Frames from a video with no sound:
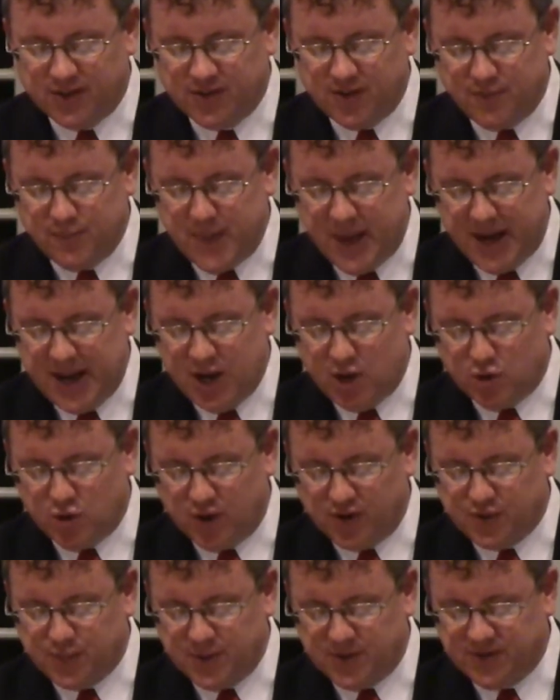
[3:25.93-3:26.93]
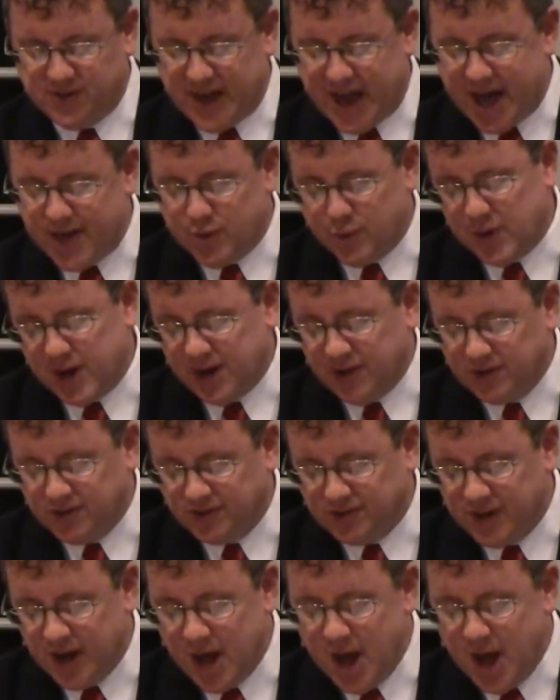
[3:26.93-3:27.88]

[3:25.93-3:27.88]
of many Christmas gatherings,